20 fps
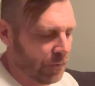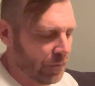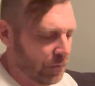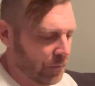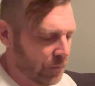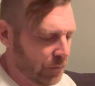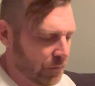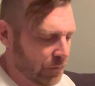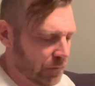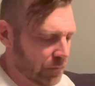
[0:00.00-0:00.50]

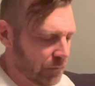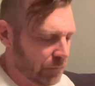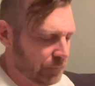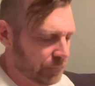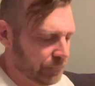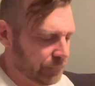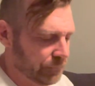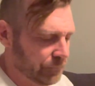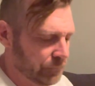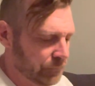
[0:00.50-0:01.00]

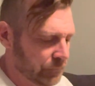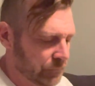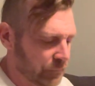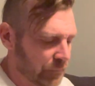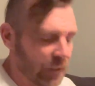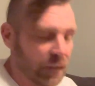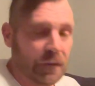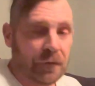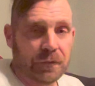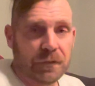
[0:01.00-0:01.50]

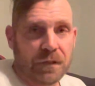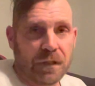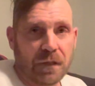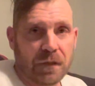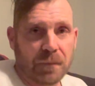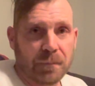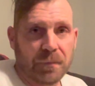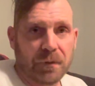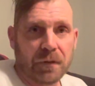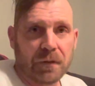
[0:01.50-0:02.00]
I go tear
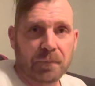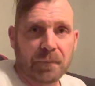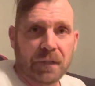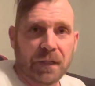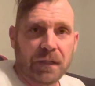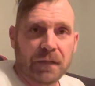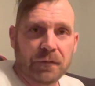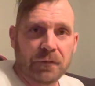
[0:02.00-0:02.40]
apart my